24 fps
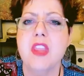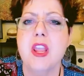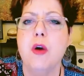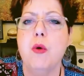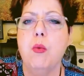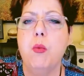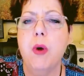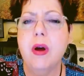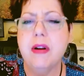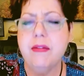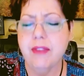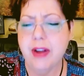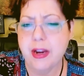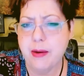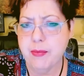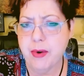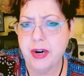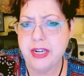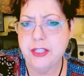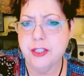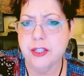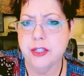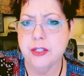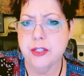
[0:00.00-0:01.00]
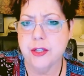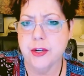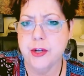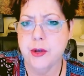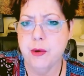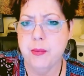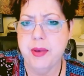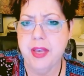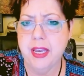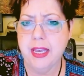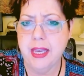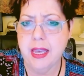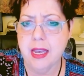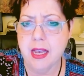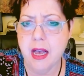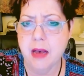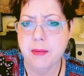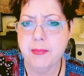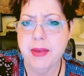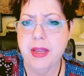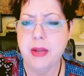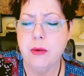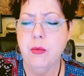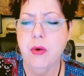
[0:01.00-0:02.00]
What vibrations are you picking
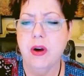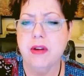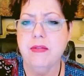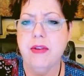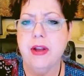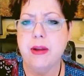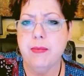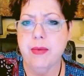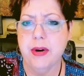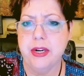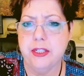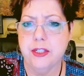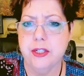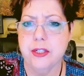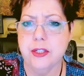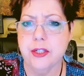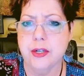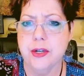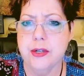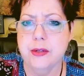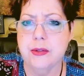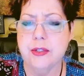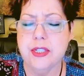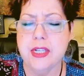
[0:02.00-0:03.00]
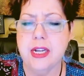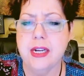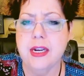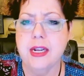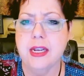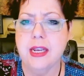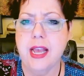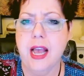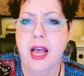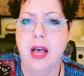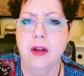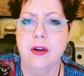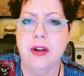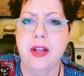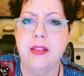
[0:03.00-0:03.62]
up and what vibrations are you sending out?